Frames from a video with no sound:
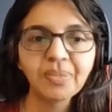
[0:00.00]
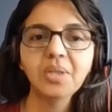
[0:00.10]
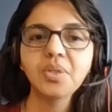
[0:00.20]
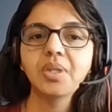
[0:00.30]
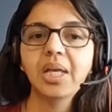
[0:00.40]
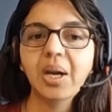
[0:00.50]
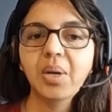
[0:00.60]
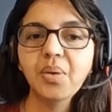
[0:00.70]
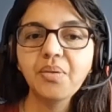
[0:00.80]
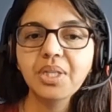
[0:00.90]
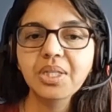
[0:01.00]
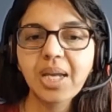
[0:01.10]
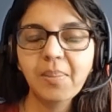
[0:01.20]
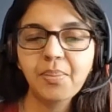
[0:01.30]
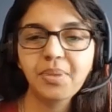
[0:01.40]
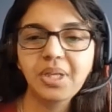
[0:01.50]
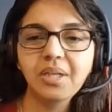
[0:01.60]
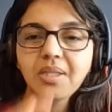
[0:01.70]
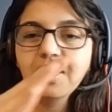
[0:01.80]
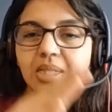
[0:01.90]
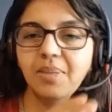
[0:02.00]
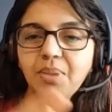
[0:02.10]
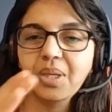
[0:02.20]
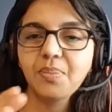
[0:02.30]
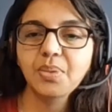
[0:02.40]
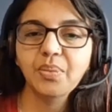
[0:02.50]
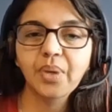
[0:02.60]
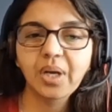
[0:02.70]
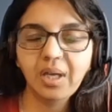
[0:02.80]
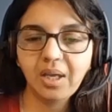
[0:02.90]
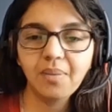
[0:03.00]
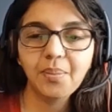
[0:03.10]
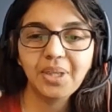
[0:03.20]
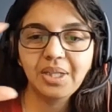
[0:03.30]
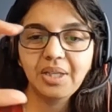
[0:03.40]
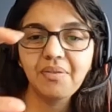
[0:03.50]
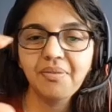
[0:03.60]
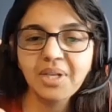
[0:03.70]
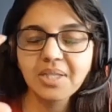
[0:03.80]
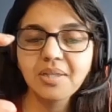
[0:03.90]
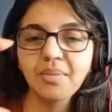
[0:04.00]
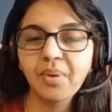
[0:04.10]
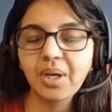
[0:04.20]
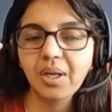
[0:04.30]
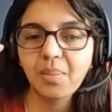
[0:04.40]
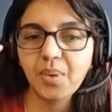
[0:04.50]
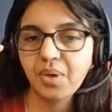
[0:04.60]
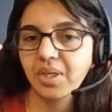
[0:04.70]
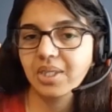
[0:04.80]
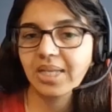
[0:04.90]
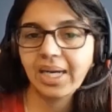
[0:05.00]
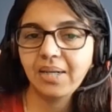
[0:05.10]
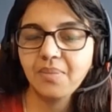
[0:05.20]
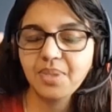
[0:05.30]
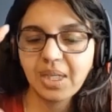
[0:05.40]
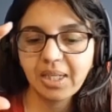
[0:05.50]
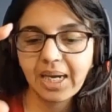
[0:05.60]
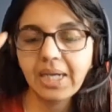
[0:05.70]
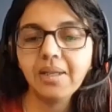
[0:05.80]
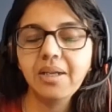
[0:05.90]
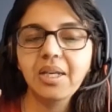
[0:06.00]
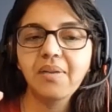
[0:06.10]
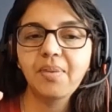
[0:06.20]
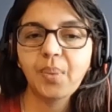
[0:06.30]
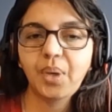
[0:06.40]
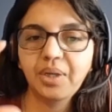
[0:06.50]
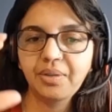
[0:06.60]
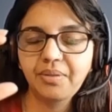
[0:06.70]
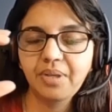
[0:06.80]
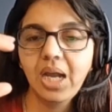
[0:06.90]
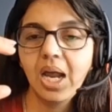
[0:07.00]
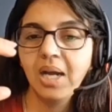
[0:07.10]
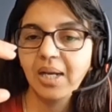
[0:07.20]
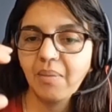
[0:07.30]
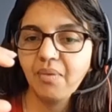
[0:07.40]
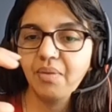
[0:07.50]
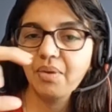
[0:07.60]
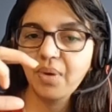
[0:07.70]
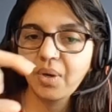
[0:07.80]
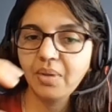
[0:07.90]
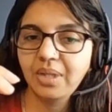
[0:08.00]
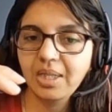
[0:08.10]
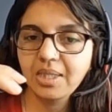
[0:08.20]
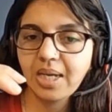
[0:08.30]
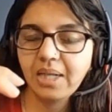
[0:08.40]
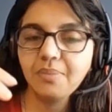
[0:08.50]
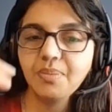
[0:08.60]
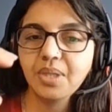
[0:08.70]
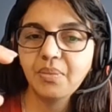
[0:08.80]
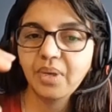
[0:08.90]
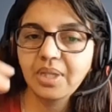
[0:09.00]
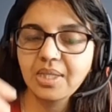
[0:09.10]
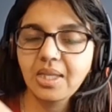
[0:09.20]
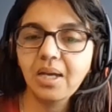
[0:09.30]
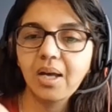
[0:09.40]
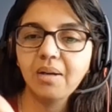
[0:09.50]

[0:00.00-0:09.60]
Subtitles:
So there are no fixed time periods. Team keeps working, but they fix the work in progress items that at any given point of time we will work on these items, and once they are